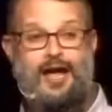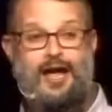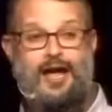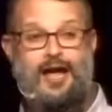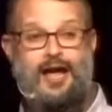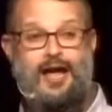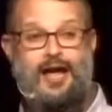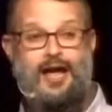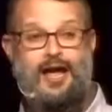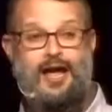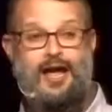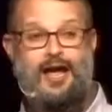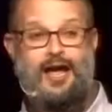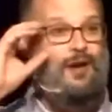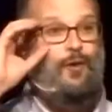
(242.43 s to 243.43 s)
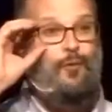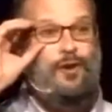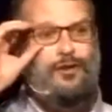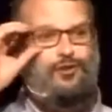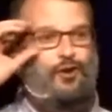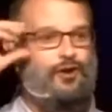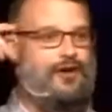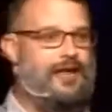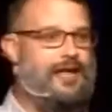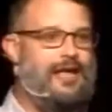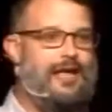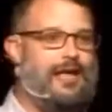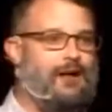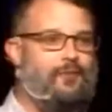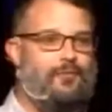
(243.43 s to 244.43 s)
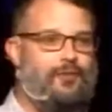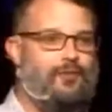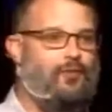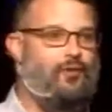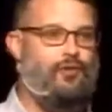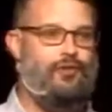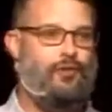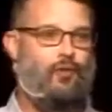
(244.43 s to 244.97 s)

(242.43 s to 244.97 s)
purposes. We turn to Him, uh,